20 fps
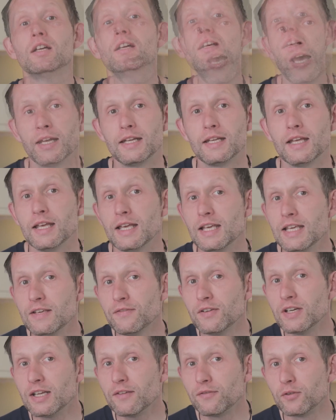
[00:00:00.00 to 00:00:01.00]
And
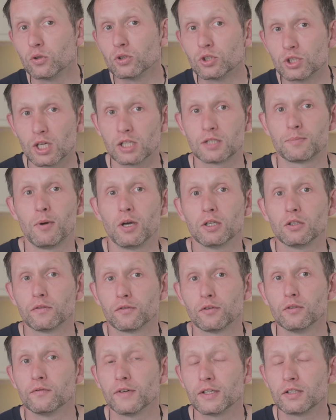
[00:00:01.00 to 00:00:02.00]
even if you're just buying your
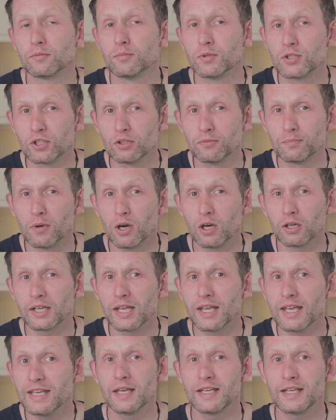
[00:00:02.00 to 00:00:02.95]
fruit and veg from the supermarket,